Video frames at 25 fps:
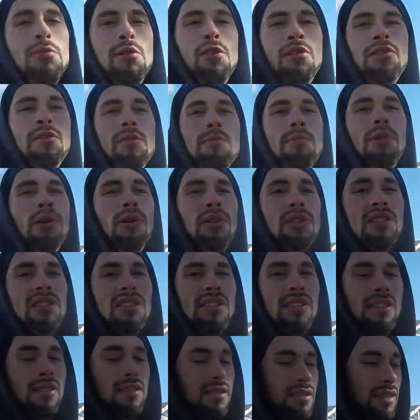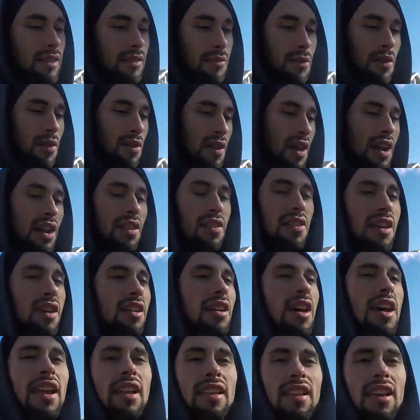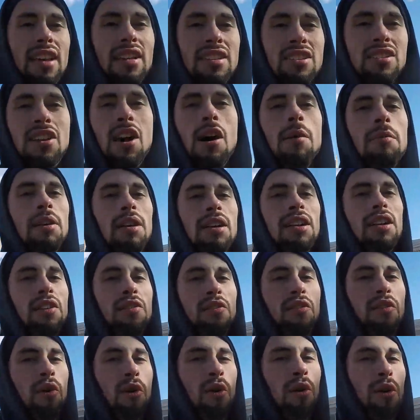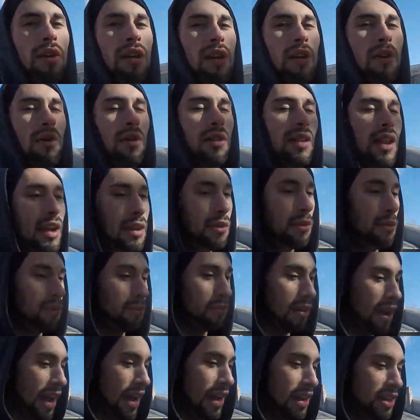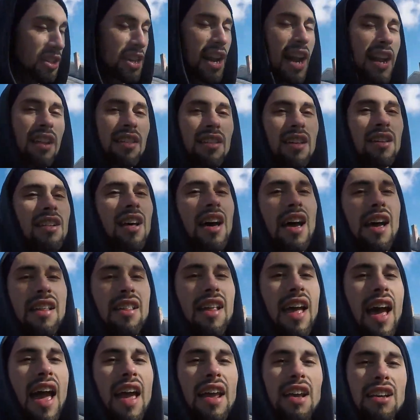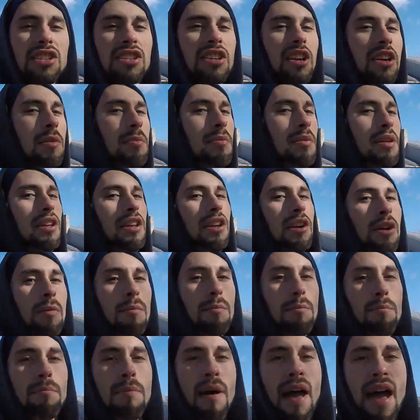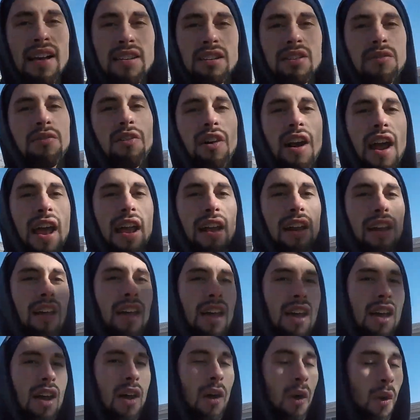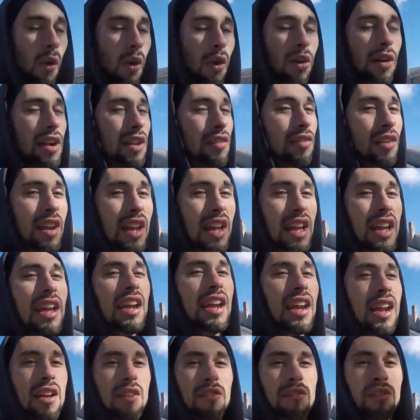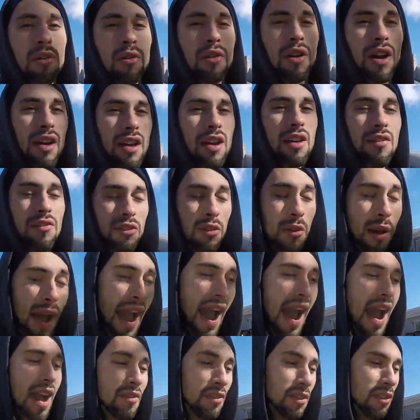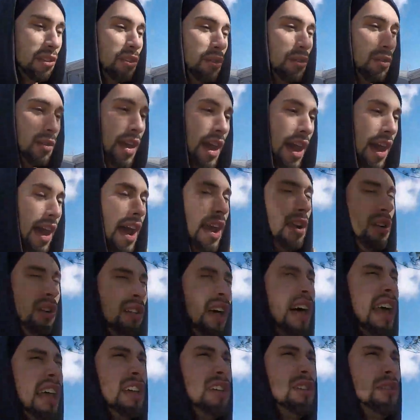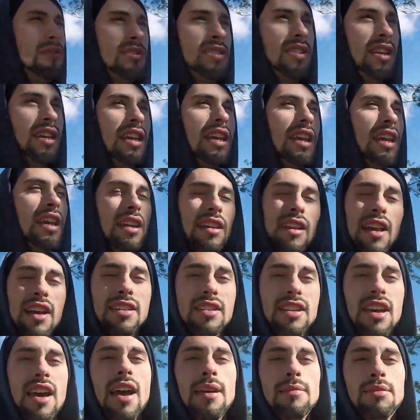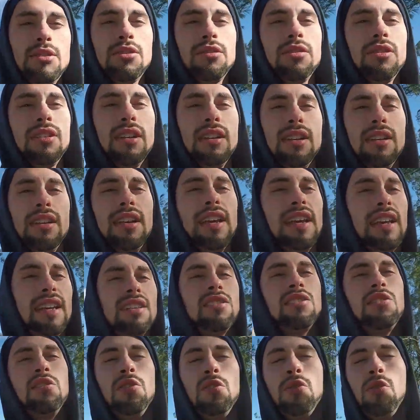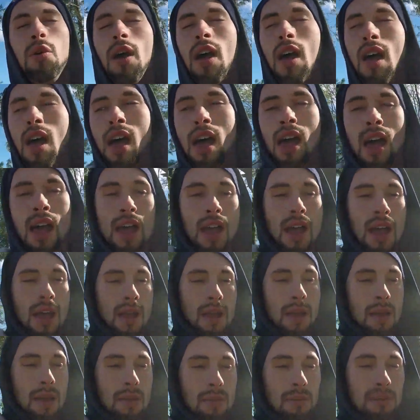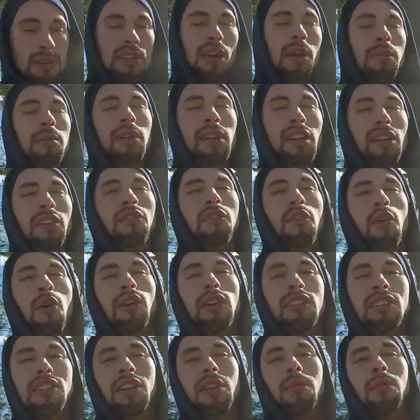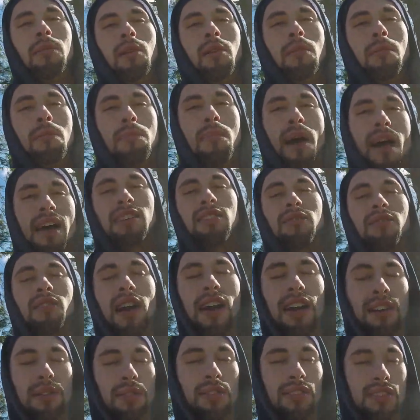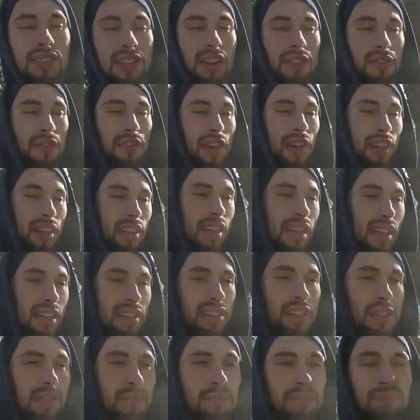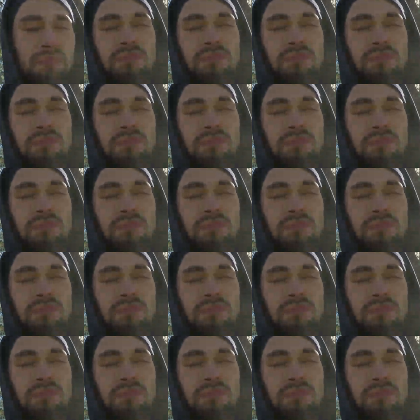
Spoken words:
removing bolts with anything like this, WD-40 or liquid wrench, anything like that is gonna be your best friend. Or even heat if you have to do that. I don't like using heat unless I absolutely need to. But WD-40 is gonna be your best friend with stuff like this.